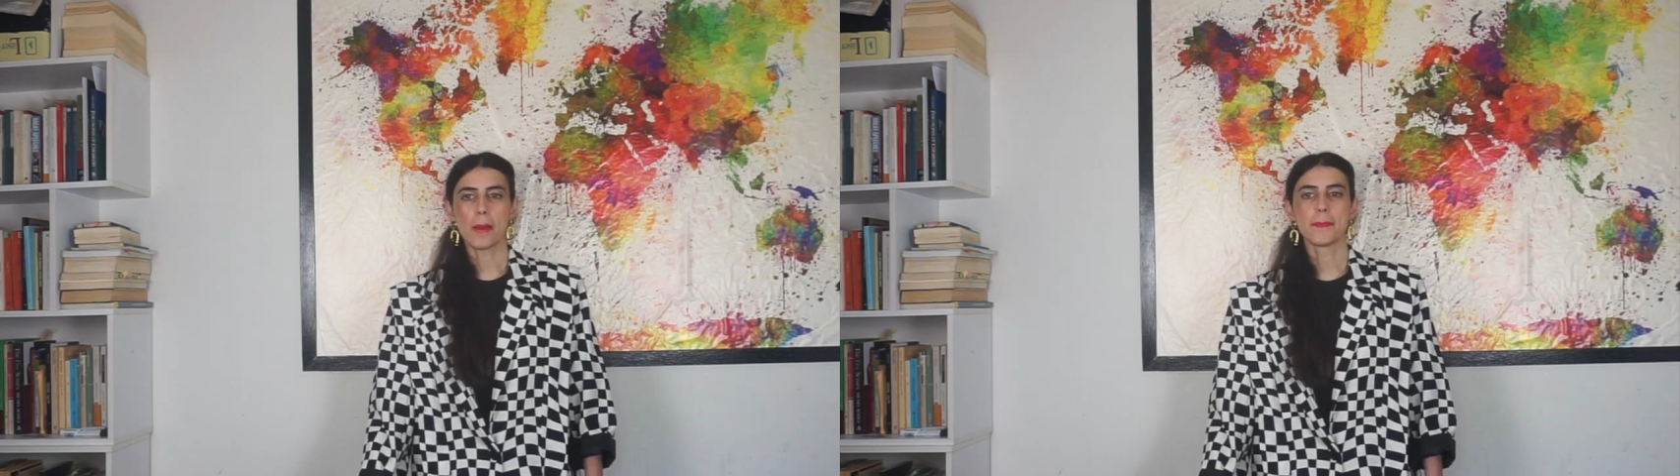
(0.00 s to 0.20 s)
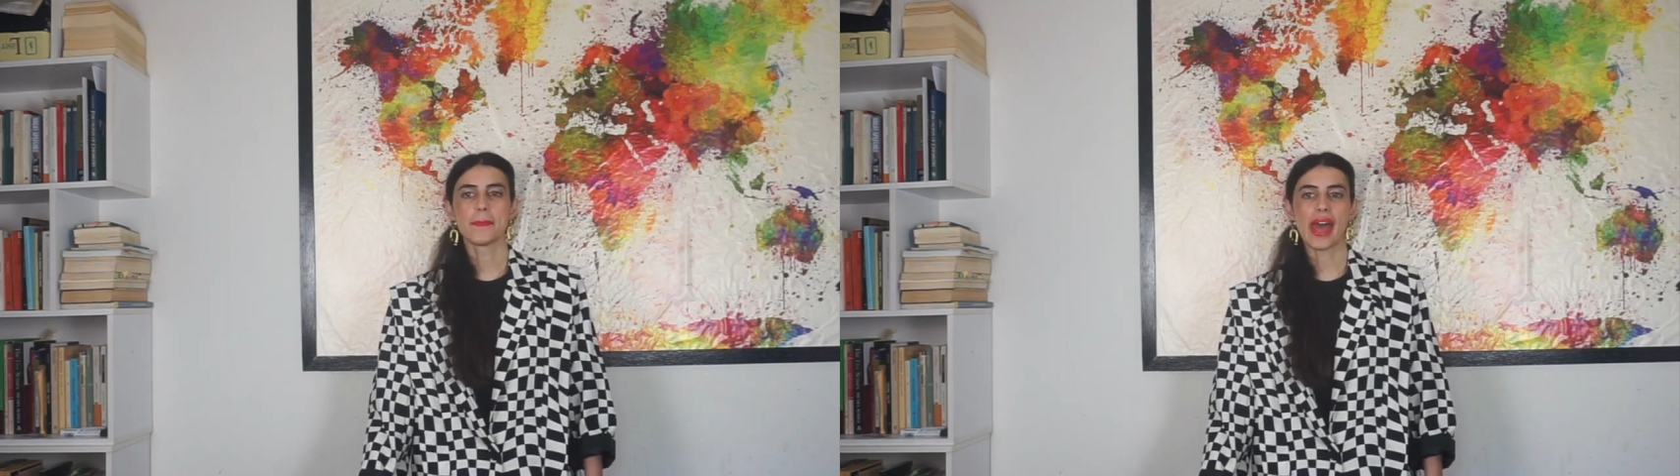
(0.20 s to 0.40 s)

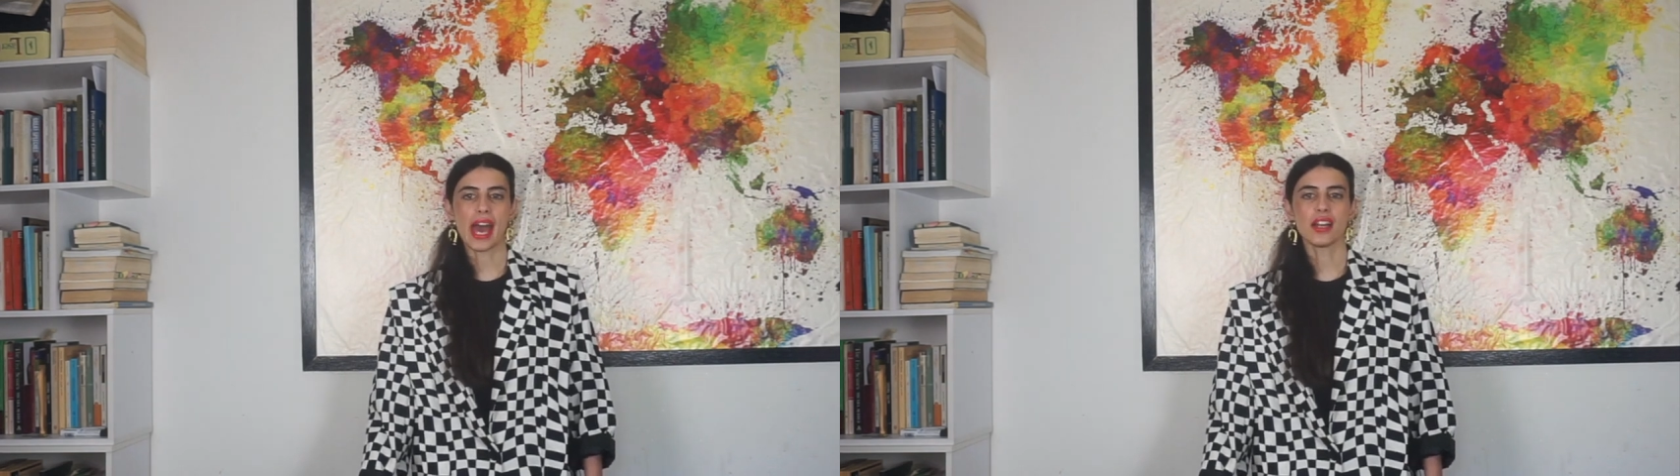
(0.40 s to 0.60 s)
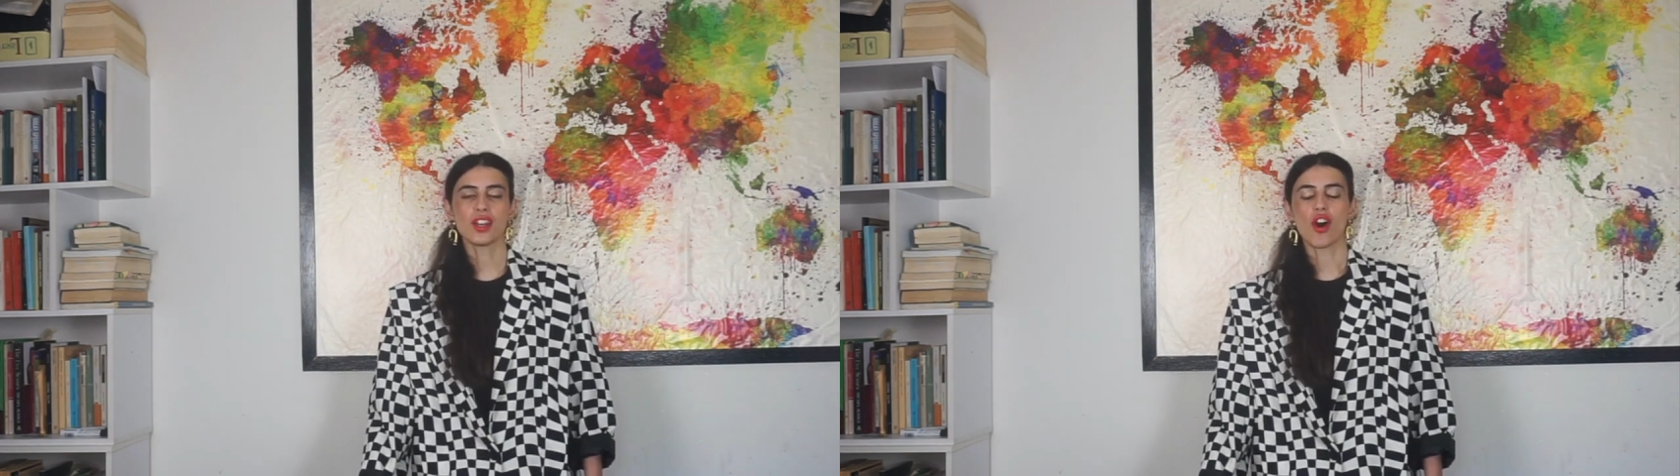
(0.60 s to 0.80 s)

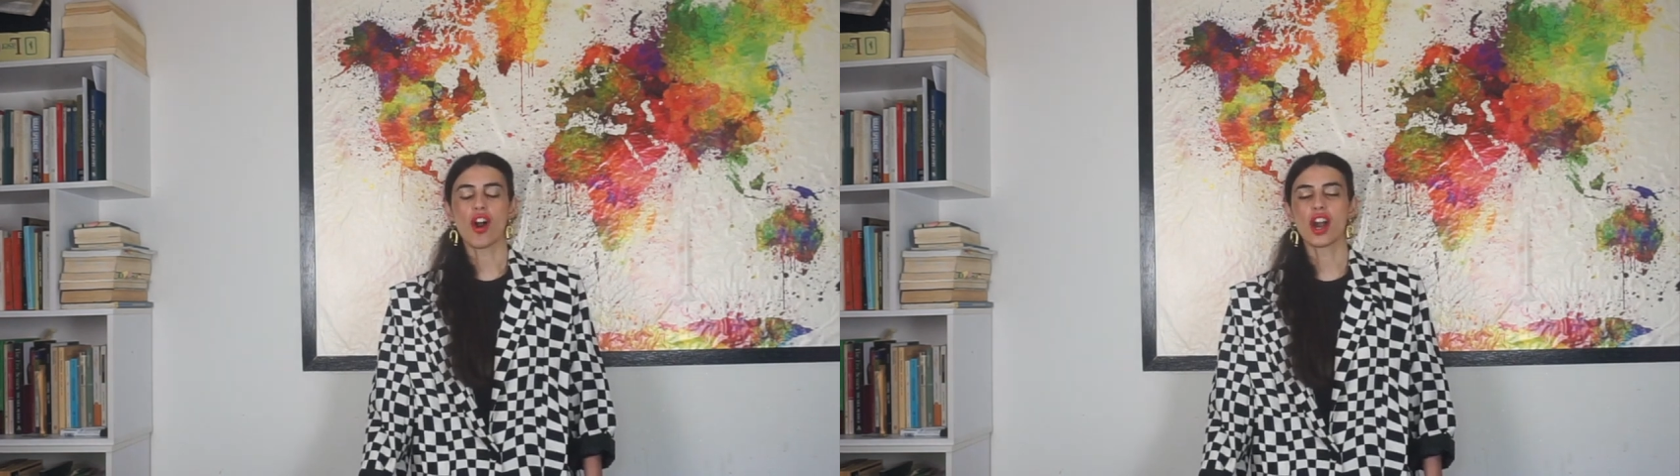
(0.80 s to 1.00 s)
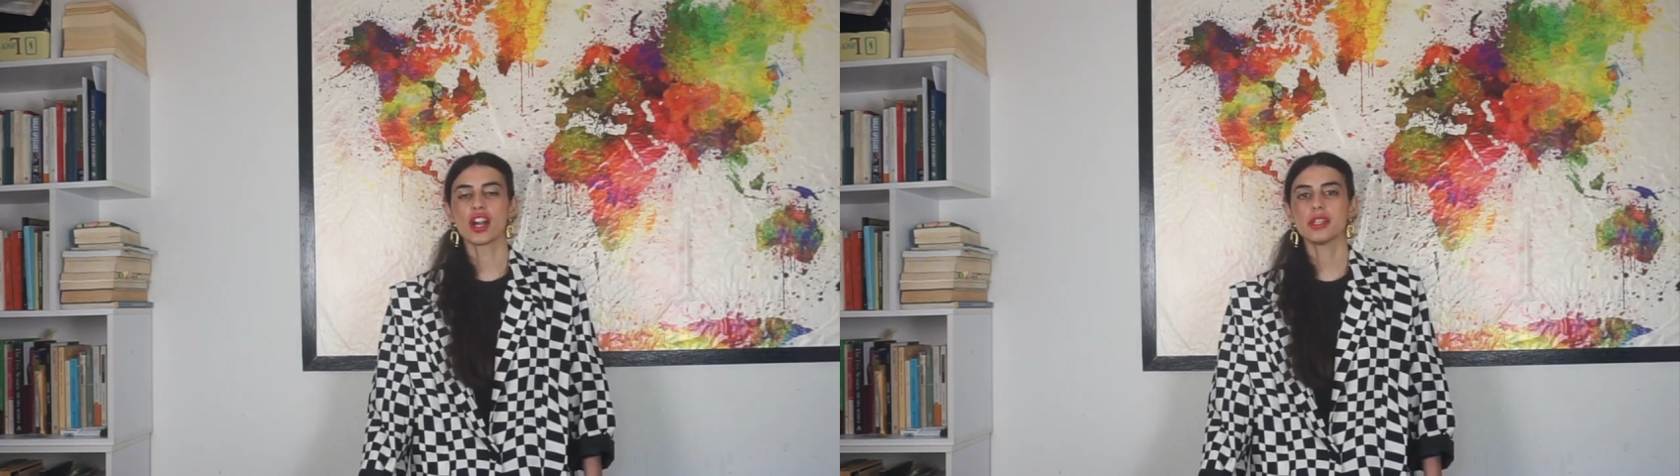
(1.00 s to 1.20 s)
men
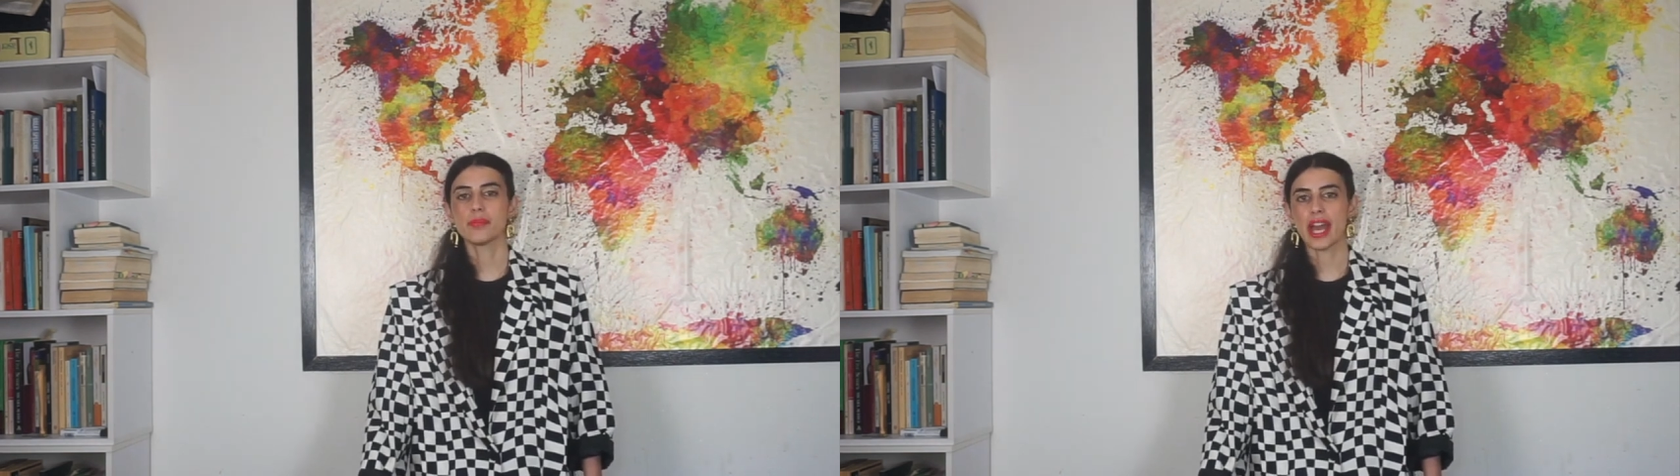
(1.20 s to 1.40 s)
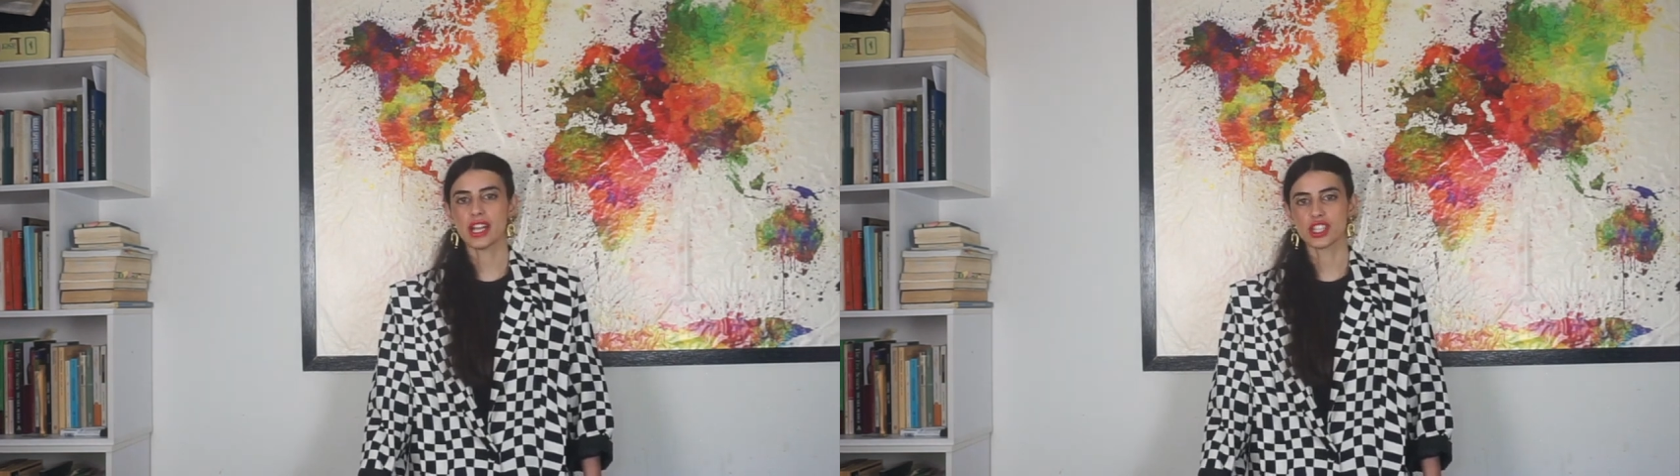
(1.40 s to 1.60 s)
are the
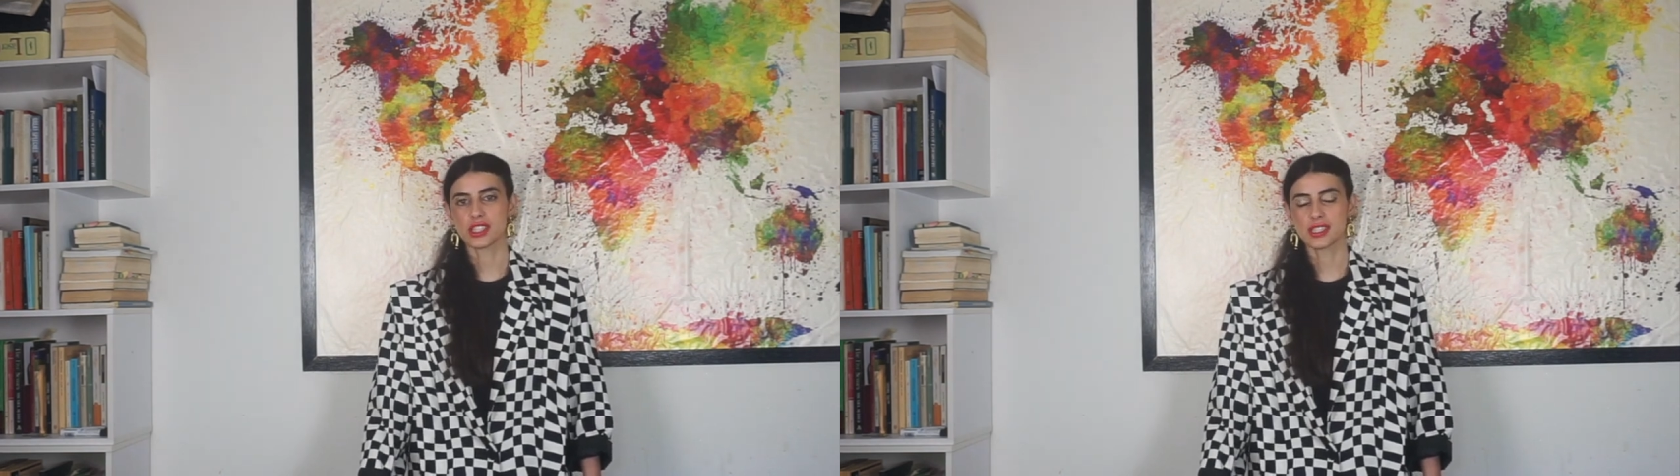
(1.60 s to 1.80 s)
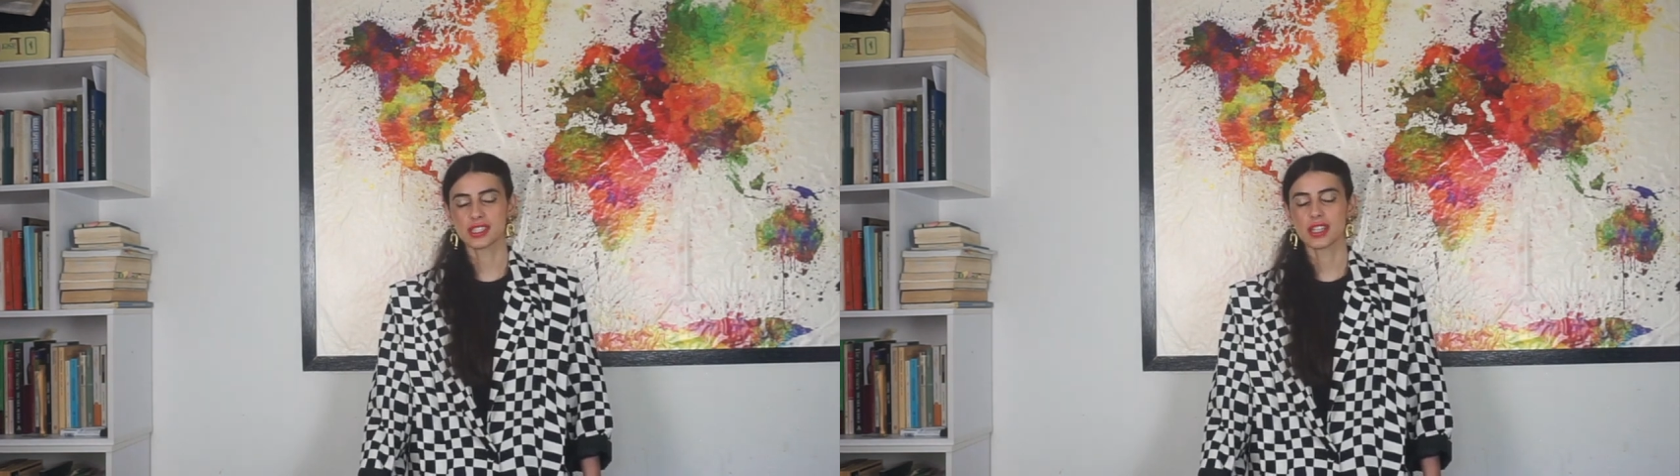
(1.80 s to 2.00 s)

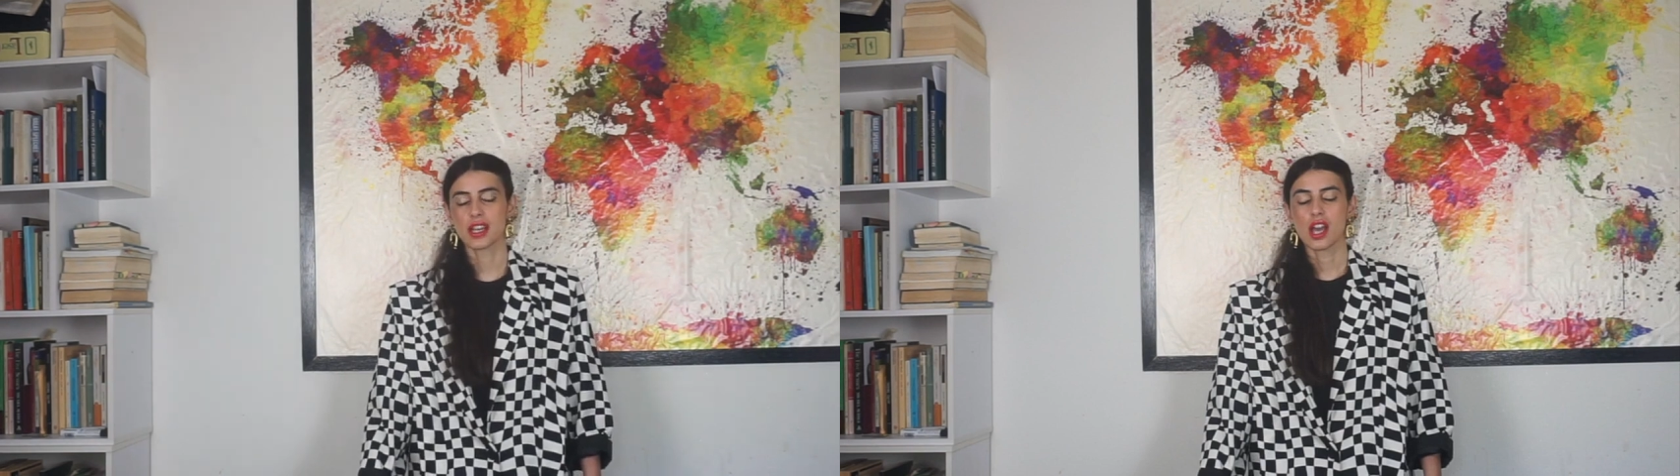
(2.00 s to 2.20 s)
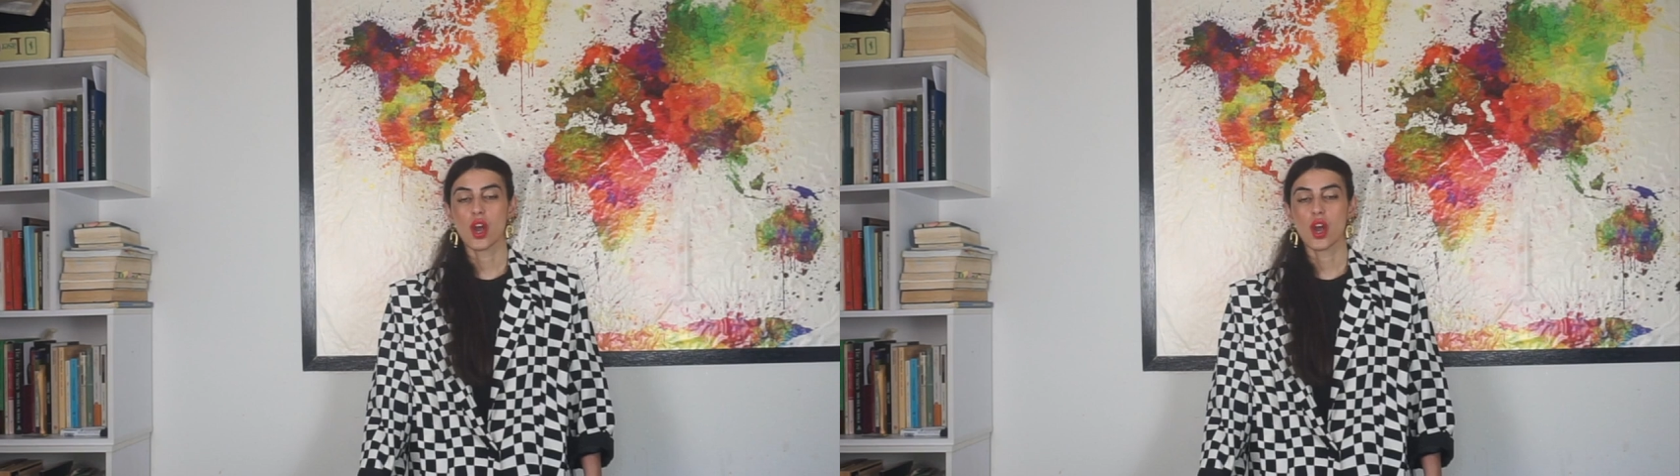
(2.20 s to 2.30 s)
pageants.